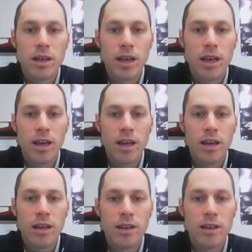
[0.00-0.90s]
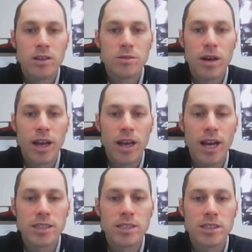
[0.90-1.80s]
And here's my
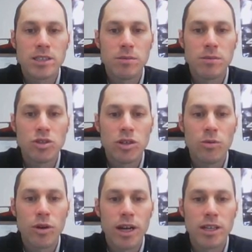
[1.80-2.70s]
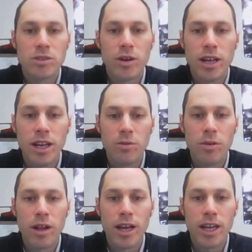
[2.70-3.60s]
axis of symmetry. What else do I need?
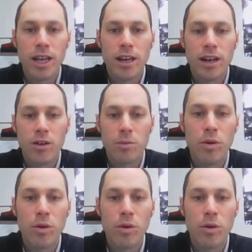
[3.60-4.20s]
Well, I need another